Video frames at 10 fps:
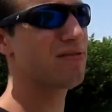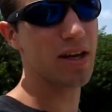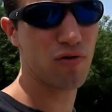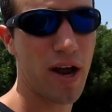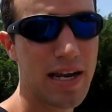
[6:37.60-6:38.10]
of
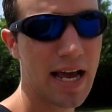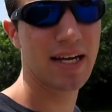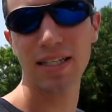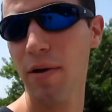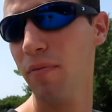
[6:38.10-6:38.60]
like
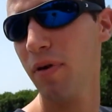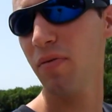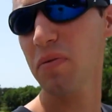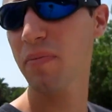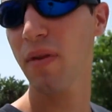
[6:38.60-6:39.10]
redneck type of
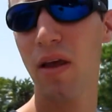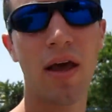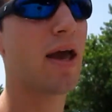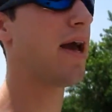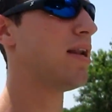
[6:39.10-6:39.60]
people.
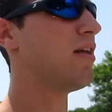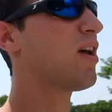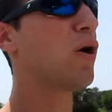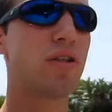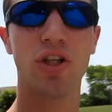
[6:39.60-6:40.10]
And uh, they
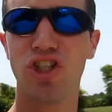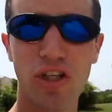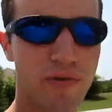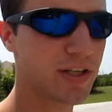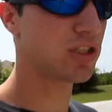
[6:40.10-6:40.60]
go out to the
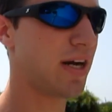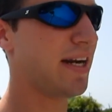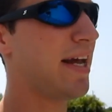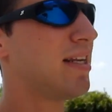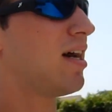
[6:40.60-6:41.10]
shooting range a lot.
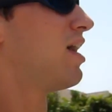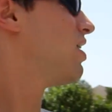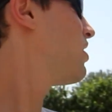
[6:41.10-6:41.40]
And uh,